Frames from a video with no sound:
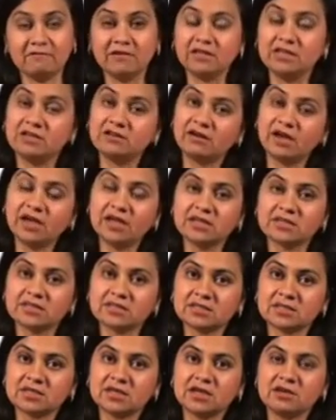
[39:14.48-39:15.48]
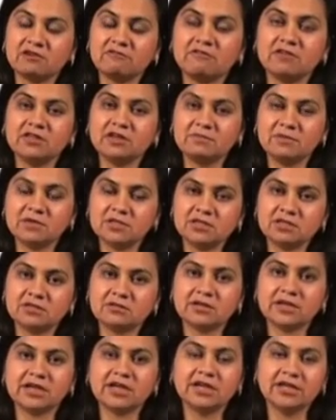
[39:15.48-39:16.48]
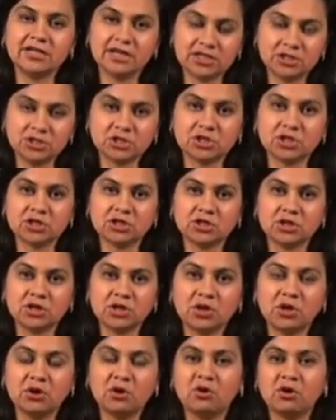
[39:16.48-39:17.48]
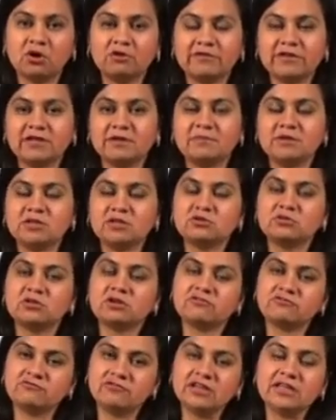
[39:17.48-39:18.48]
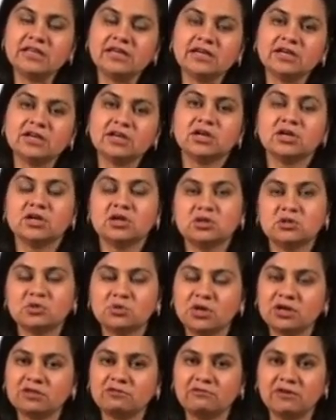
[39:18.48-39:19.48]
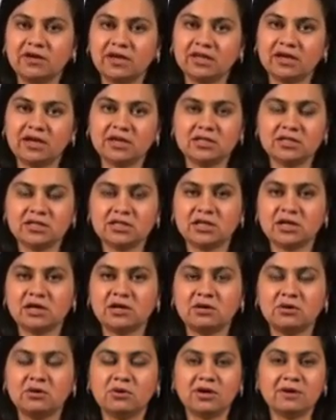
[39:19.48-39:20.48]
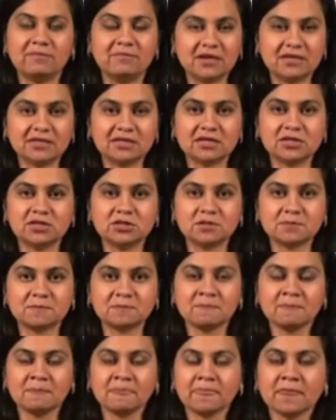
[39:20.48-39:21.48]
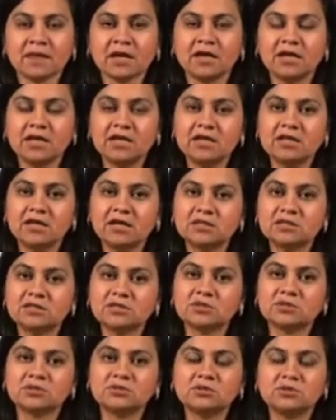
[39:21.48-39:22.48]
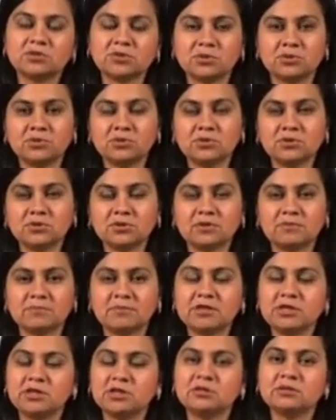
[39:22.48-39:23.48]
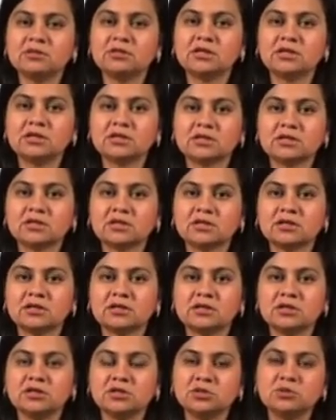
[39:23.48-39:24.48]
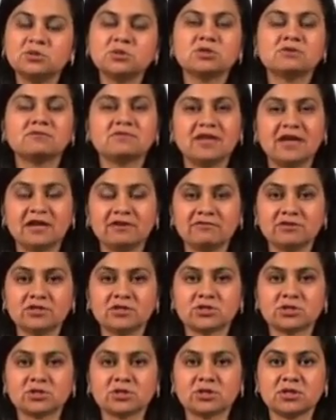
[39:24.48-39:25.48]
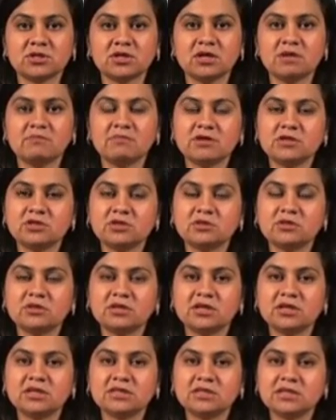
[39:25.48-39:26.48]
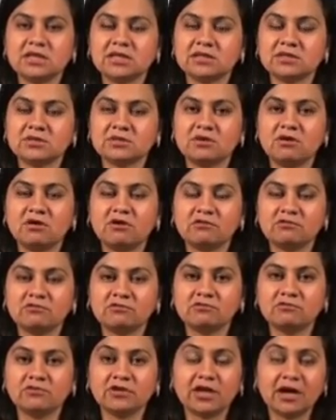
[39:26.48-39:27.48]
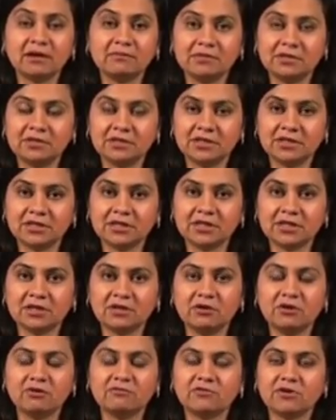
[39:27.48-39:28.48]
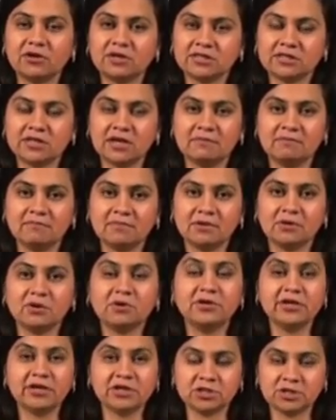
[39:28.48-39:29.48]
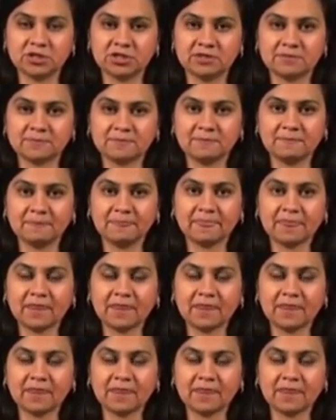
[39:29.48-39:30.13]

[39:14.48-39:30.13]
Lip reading: When he writes with a particular intention or with a particular feeling to convey an idea or a message, he does so through particular use of language, particular set of vocabulary, or for example, or diction.